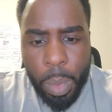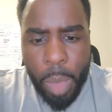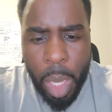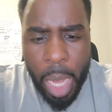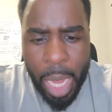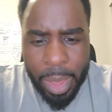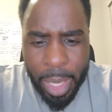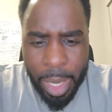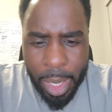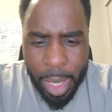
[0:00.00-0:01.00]
I
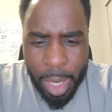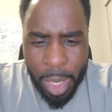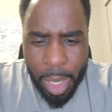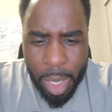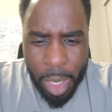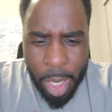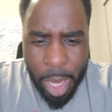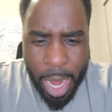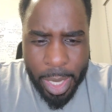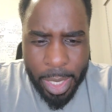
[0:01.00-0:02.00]
think you
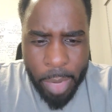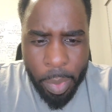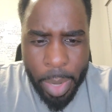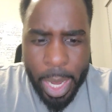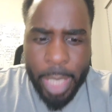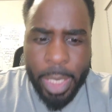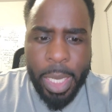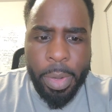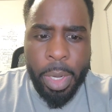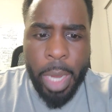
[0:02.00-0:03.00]
had to take remediation.
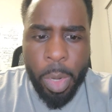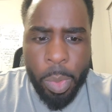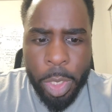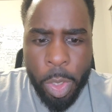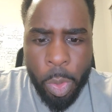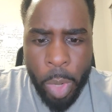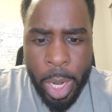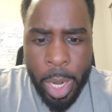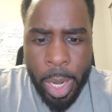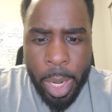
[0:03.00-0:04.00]
South Carolina was
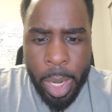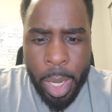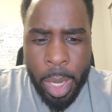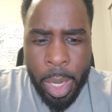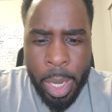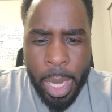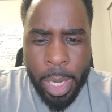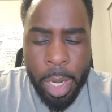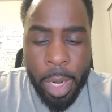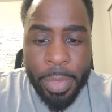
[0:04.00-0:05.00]
3.
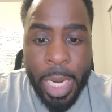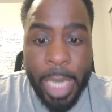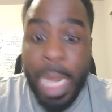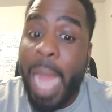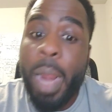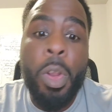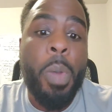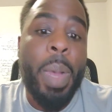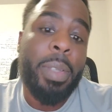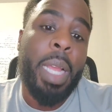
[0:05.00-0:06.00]
It could have changed. I don't know
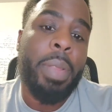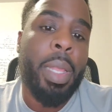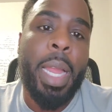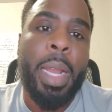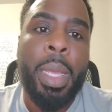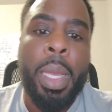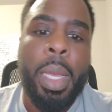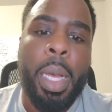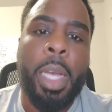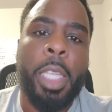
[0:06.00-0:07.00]
about South Carolina
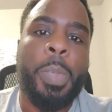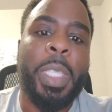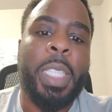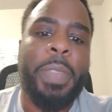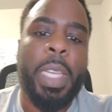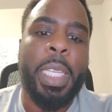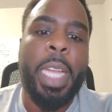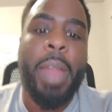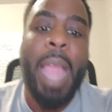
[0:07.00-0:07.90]
specifically, Terry.